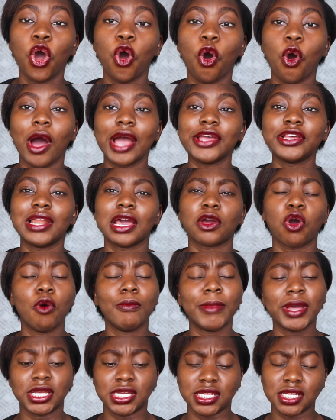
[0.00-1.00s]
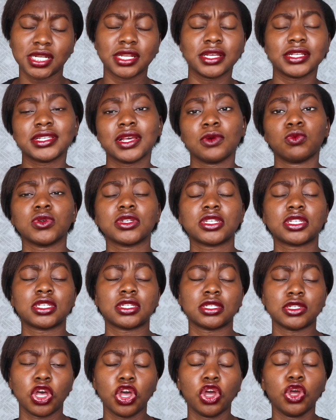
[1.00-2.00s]
Or are you like, oh my goodness, it was
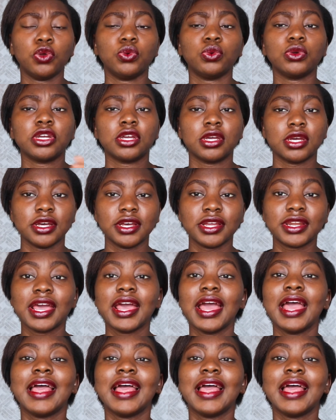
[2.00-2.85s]
so good?